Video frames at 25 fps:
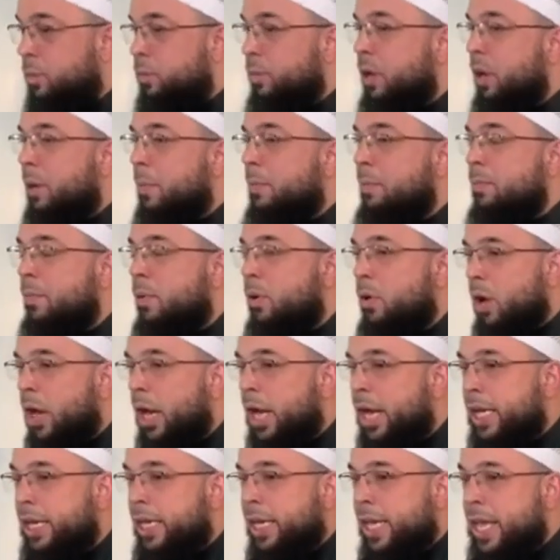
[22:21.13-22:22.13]
We are more
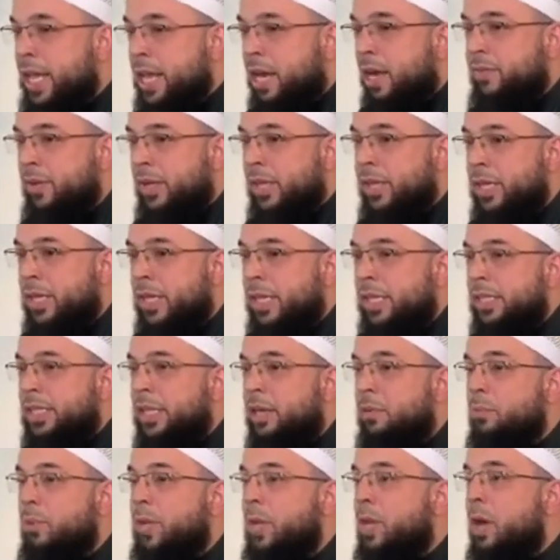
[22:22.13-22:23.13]
in need of it
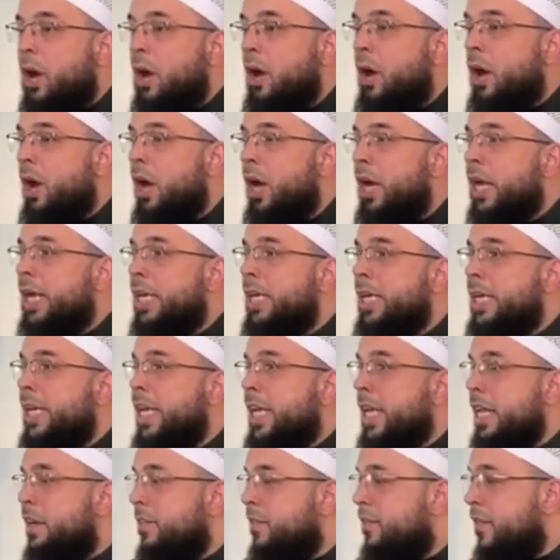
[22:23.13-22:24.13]
than we are in
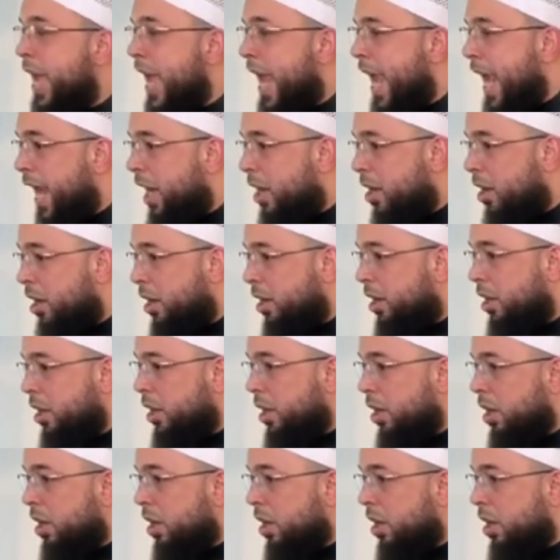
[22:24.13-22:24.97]
need of air,